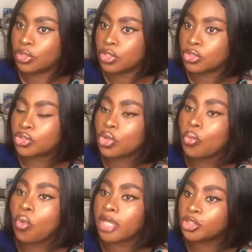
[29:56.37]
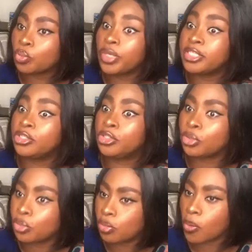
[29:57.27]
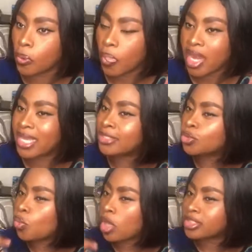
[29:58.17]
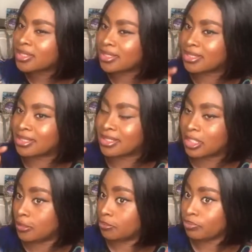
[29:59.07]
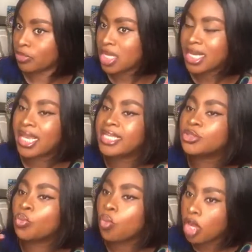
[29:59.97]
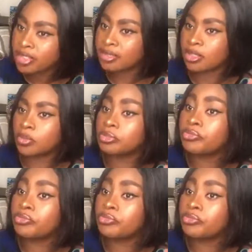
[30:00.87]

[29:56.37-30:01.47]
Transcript: So what we do is what they see, is what they will